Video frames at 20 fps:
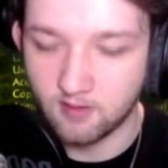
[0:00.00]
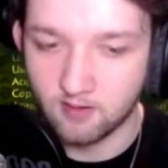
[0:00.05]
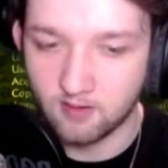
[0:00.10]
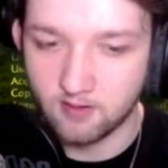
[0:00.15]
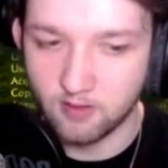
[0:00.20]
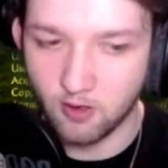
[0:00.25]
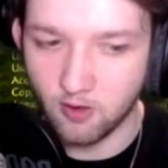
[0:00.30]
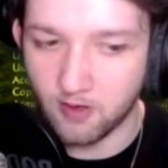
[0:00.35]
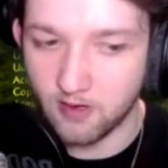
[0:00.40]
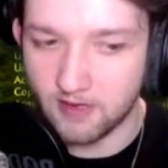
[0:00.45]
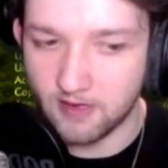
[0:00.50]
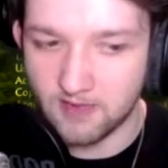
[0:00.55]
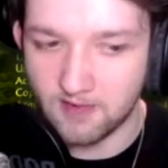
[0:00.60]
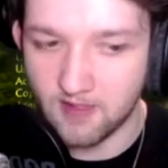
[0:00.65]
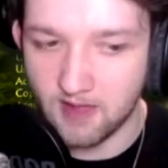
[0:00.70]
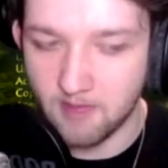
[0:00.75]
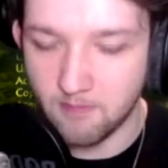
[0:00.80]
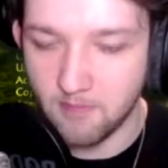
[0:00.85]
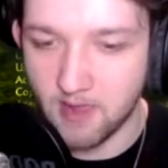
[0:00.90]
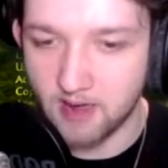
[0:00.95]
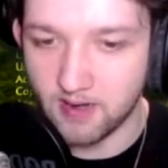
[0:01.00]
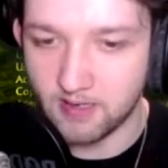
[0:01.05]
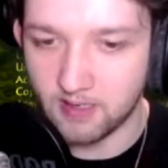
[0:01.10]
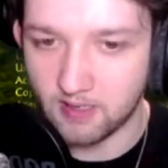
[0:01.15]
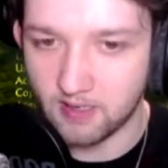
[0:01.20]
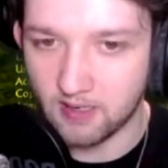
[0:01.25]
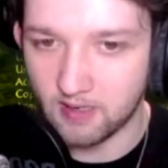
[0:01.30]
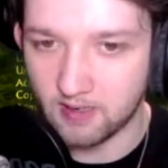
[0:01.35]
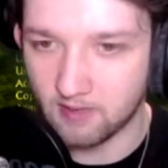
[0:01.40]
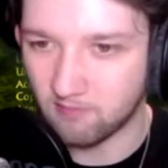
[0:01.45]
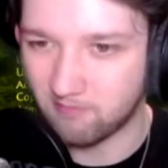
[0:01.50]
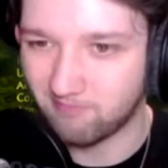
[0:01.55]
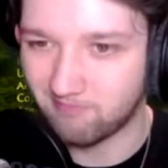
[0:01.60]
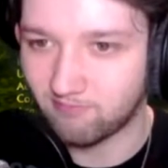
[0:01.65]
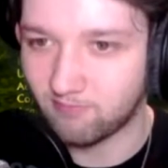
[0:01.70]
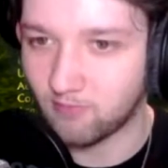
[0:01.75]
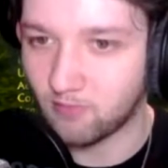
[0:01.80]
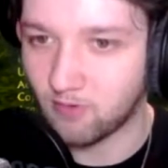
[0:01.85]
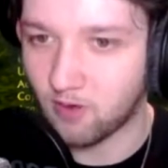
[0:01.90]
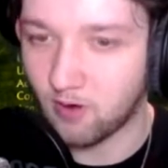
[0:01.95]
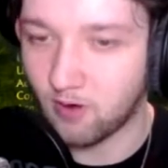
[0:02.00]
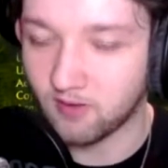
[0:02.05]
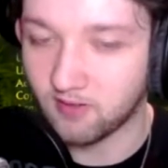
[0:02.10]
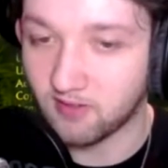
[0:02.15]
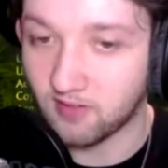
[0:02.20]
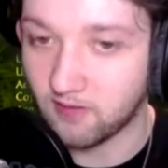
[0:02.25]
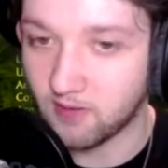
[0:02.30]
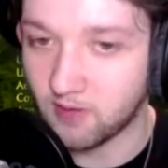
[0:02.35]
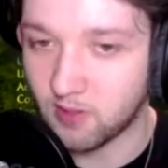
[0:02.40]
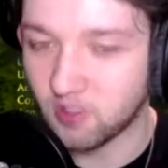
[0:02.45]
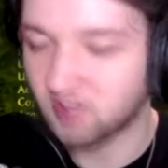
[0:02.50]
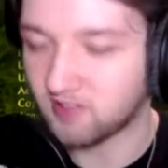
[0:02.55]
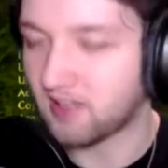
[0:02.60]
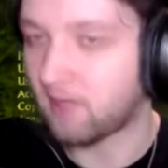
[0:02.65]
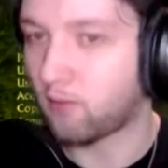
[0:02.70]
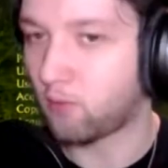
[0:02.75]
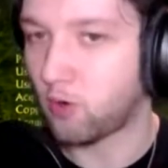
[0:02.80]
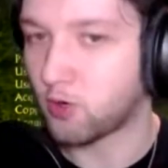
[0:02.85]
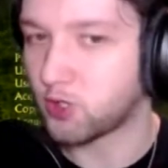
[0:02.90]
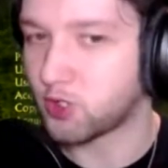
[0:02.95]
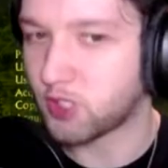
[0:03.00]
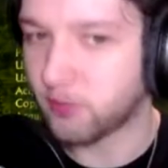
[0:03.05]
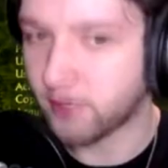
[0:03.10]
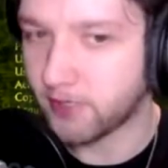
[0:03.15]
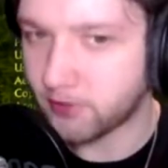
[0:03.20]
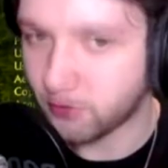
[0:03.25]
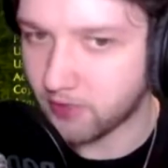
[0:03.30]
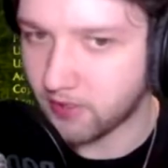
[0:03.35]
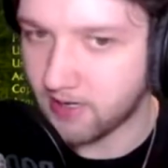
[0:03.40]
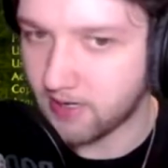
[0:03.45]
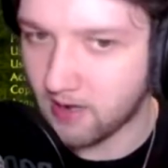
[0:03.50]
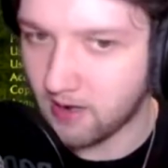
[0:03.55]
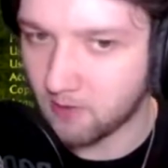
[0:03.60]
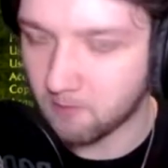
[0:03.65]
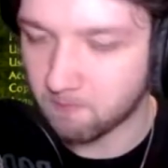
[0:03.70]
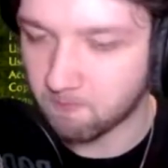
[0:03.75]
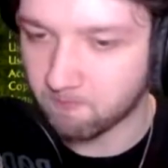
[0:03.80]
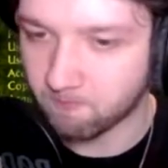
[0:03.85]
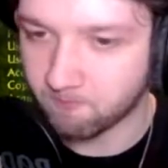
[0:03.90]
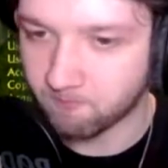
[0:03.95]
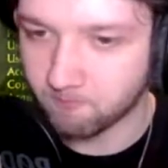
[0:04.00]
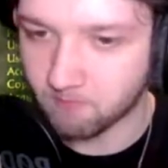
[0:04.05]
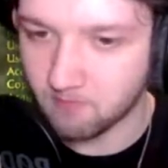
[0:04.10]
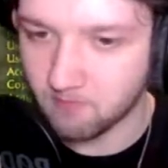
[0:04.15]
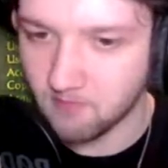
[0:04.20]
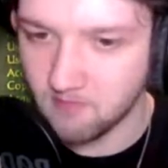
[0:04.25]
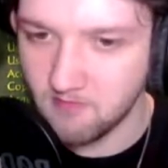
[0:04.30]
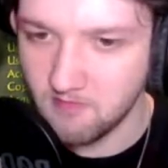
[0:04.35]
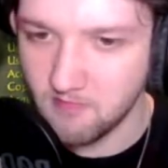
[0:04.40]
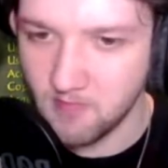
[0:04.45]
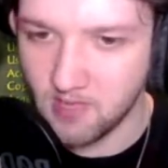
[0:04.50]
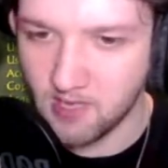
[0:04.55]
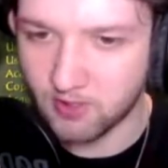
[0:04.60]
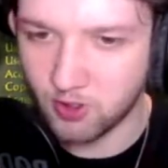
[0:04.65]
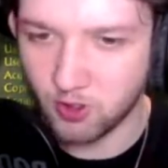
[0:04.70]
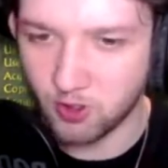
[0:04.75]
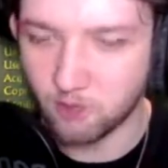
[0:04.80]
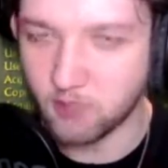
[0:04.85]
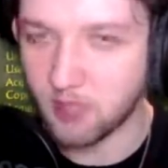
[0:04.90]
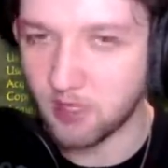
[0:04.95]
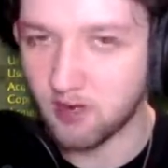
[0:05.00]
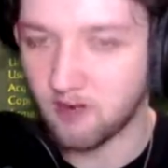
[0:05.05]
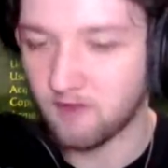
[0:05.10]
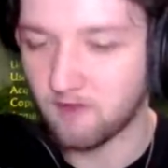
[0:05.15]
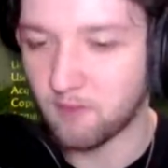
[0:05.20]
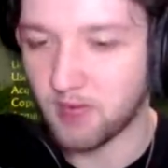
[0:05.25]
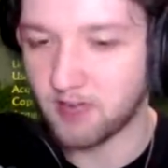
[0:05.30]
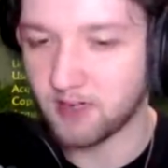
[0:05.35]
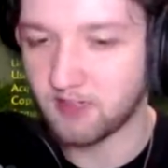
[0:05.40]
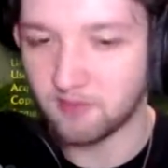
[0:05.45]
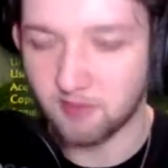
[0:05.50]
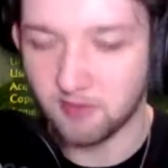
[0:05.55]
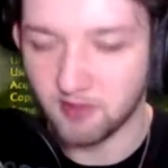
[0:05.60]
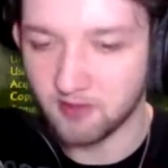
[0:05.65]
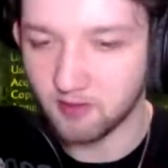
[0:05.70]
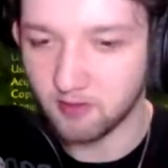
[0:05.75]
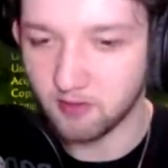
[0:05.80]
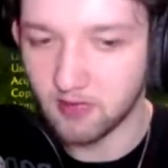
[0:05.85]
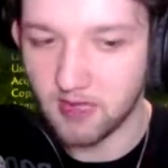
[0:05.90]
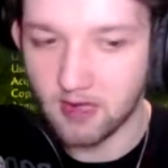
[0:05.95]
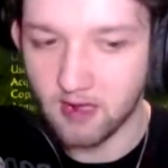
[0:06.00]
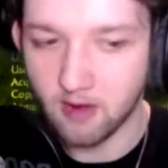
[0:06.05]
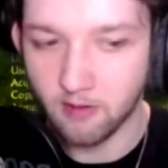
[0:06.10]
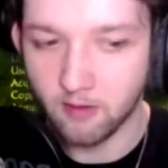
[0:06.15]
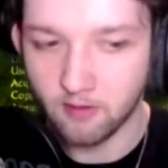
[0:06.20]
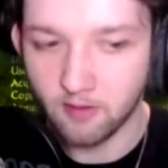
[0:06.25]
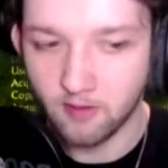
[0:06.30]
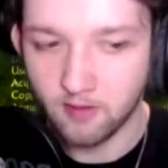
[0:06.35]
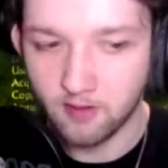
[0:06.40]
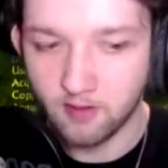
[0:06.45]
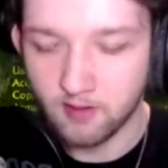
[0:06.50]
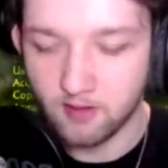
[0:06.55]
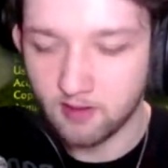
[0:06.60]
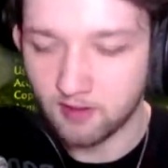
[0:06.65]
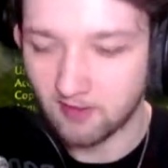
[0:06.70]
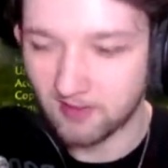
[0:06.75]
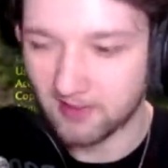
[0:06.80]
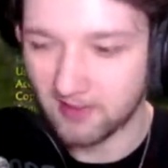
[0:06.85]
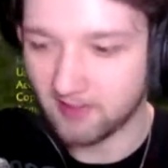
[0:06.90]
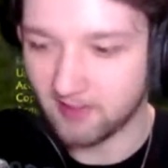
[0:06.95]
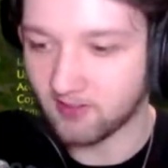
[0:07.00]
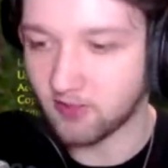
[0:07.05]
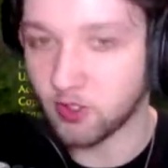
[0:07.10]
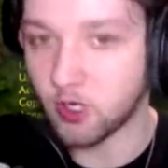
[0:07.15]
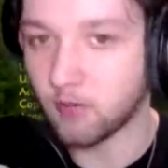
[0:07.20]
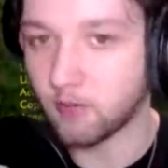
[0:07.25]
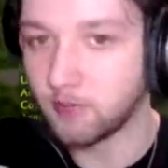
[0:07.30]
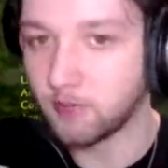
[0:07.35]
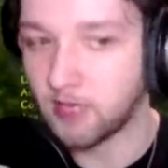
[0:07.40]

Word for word: You're not going to need that many, and honestly if you just have one cherry tree down it should be enough, but I just put two down because it gets the job